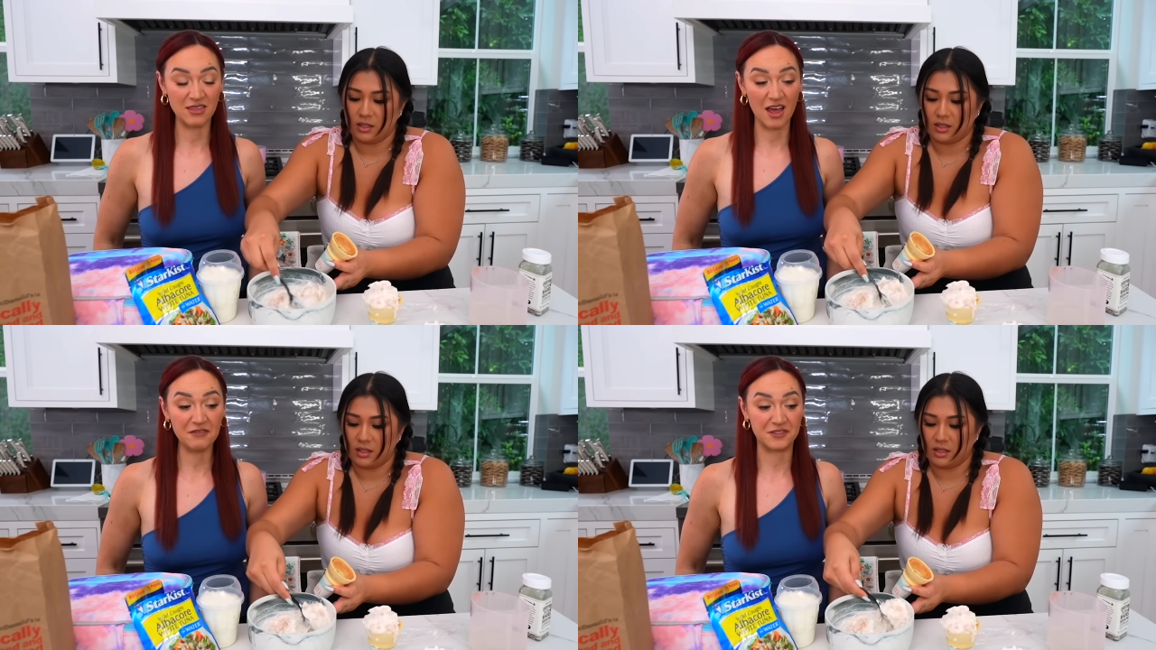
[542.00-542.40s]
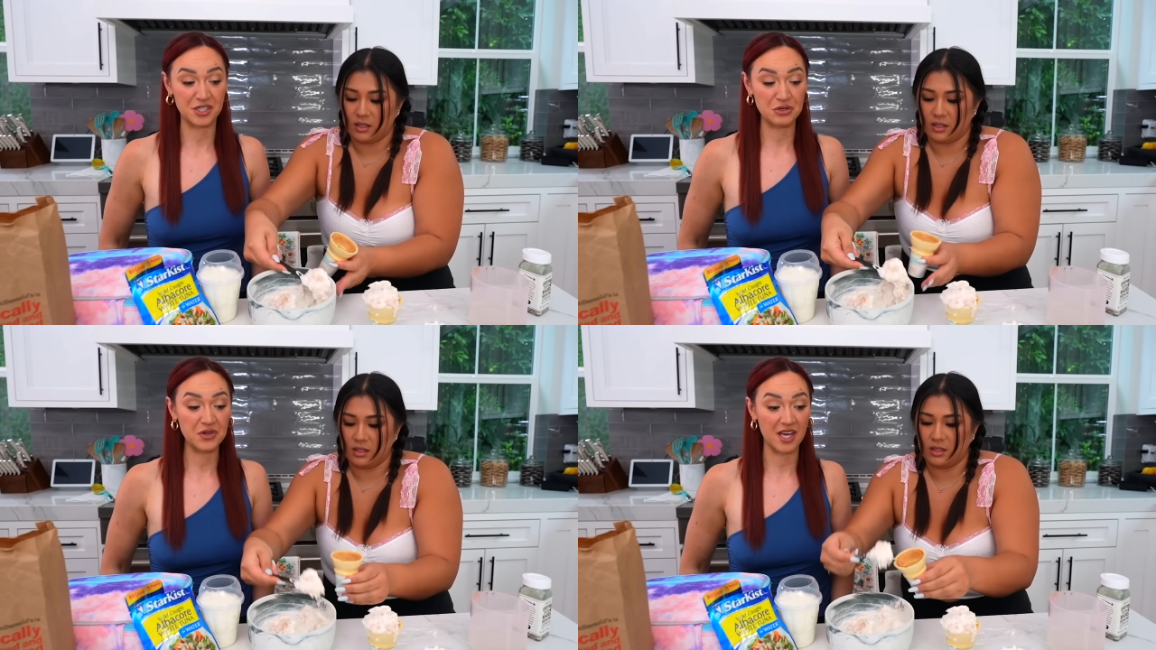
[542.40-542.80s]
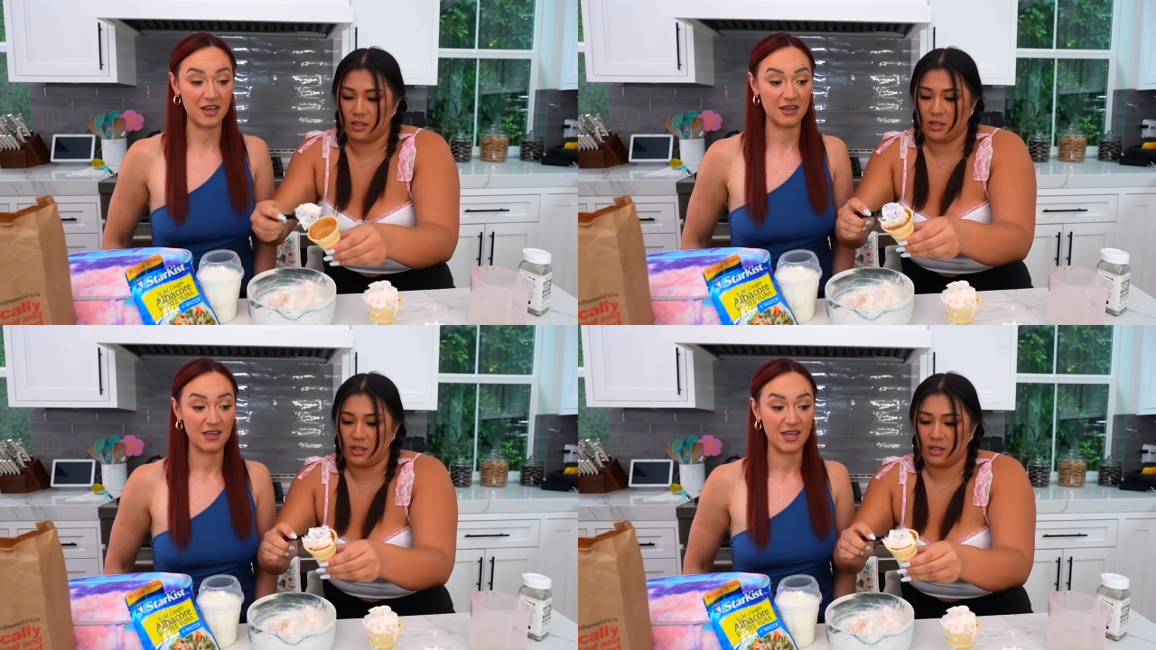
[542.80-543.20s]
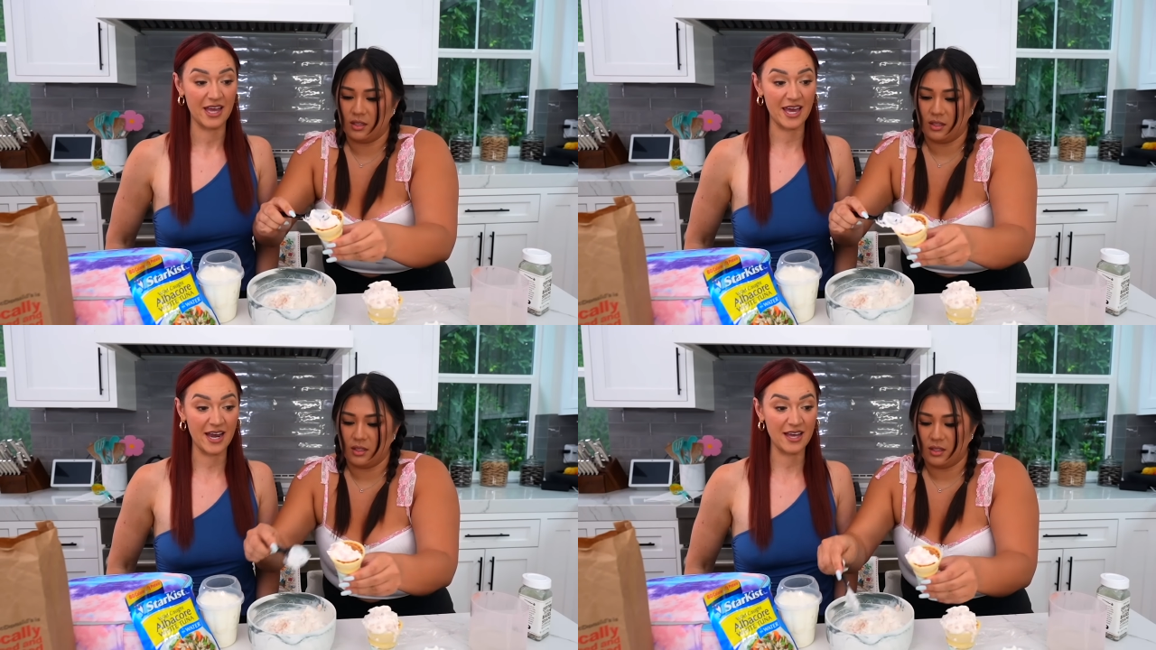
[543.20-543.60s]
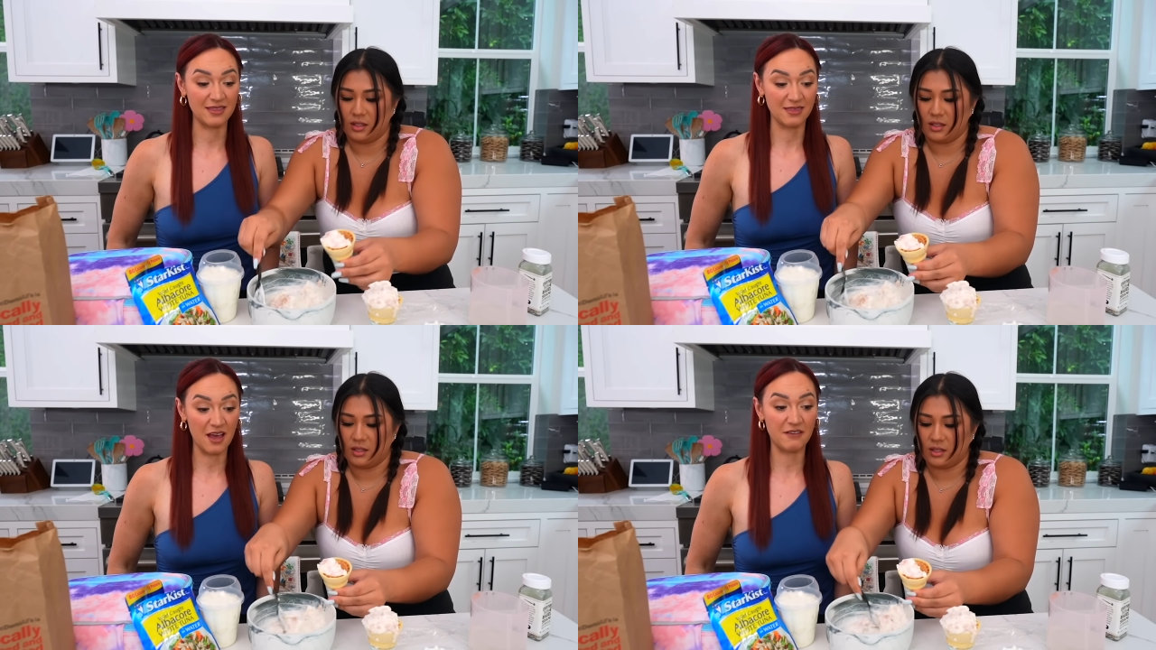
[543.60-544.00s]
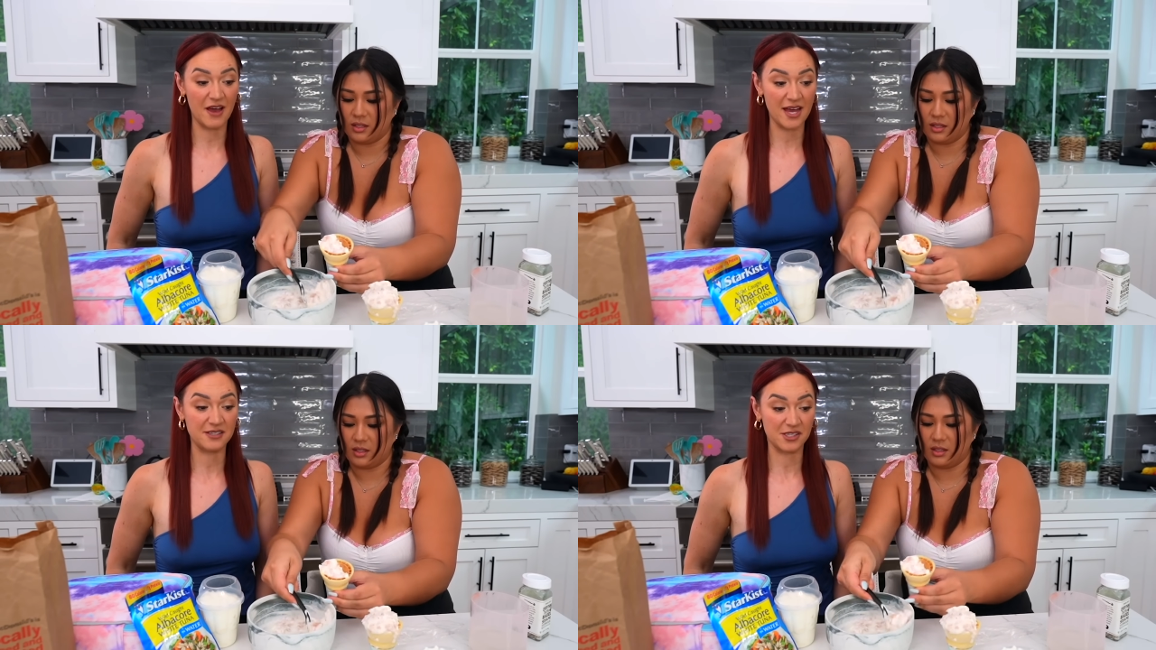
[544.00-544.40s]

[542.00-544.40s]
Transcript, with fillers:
Speaker 1: love tuna and I love ice